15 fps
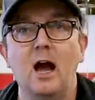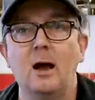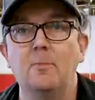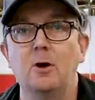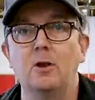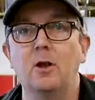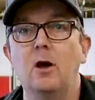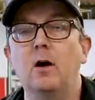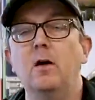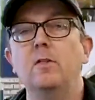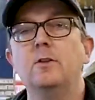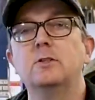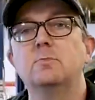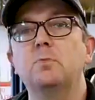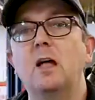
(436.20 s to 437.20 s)
I'm on all
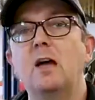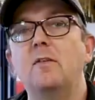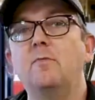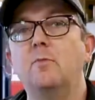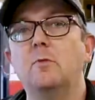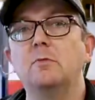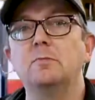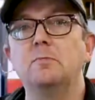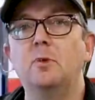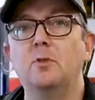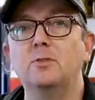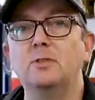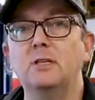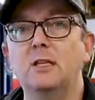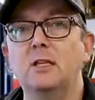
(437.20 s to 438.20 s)
those platforms
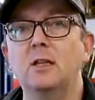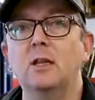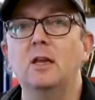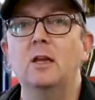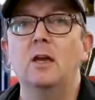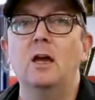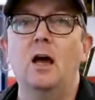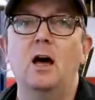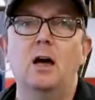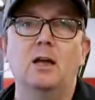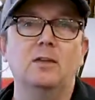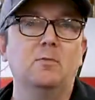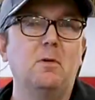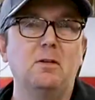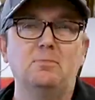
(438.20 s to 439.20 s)
posting
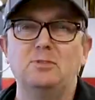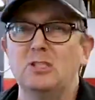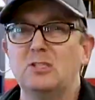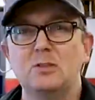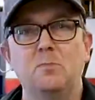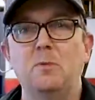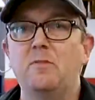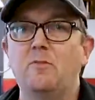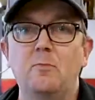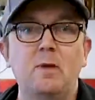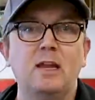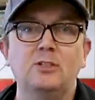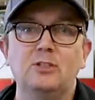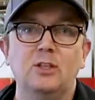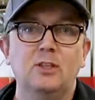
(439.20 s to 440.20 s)
just some
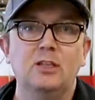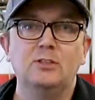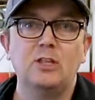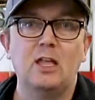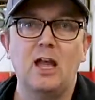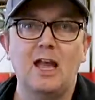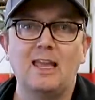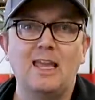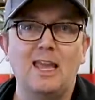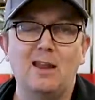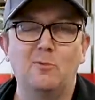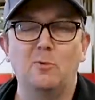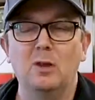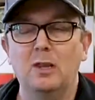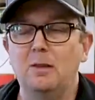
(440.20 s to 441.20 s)
information that I
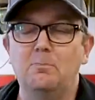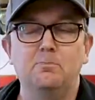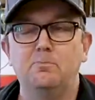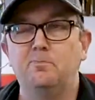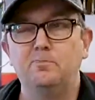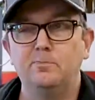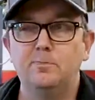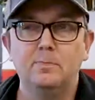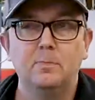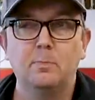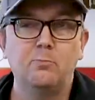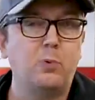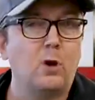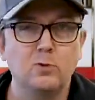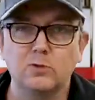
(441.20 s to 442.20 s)
can't really
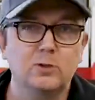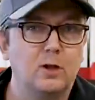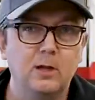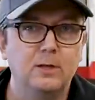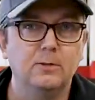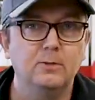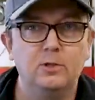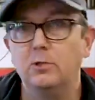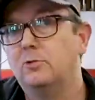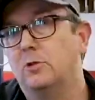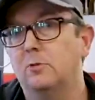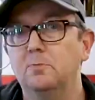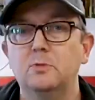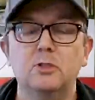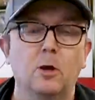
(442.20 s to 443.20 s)
post on
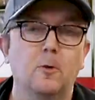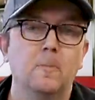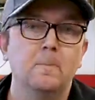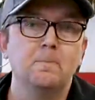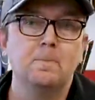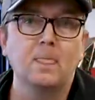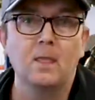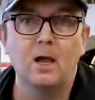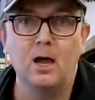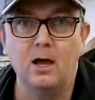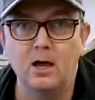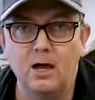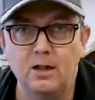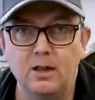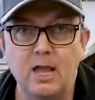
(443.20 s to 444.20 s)
YouTube. So.
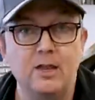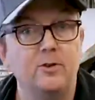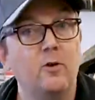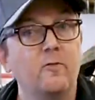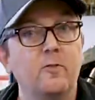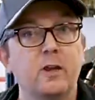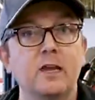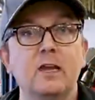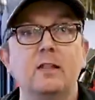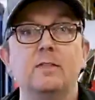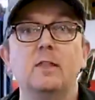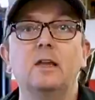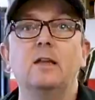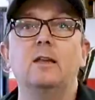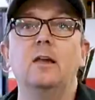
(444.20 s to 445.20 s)
And don't forget
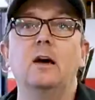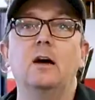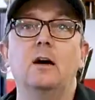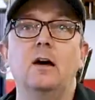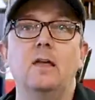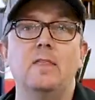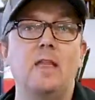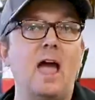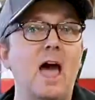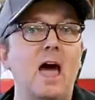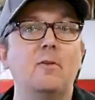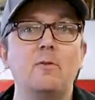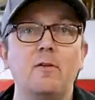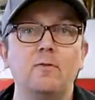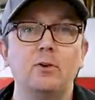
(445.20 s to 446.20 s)
that the
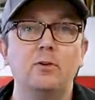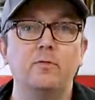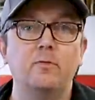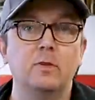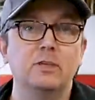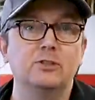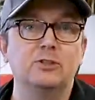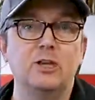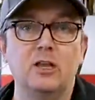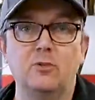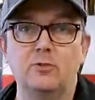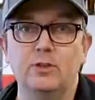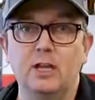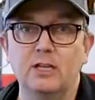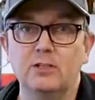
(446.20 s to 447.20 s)
ad revenue for this
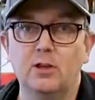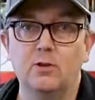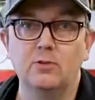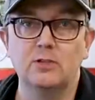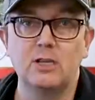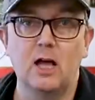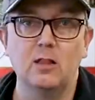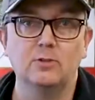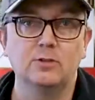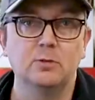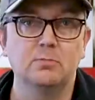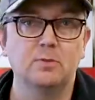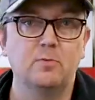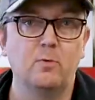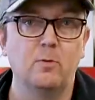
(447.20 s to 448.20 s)
channel does go to
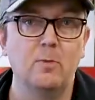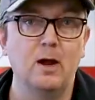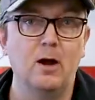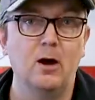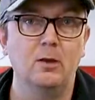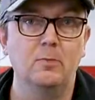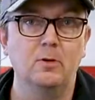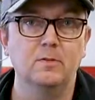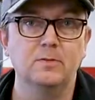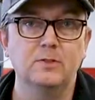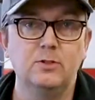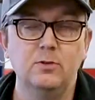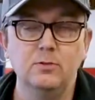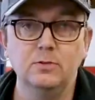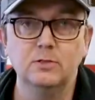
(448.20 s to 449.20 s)
scholarships for my automotive
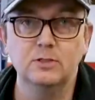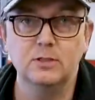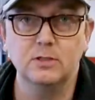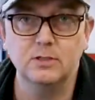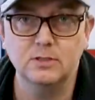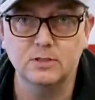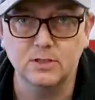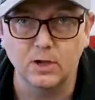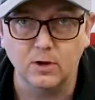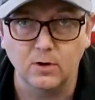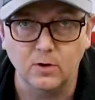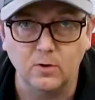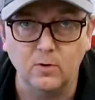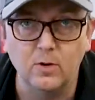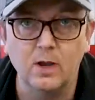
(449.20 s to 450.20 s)
students.
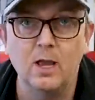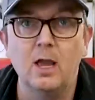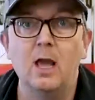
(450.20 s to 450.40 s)
So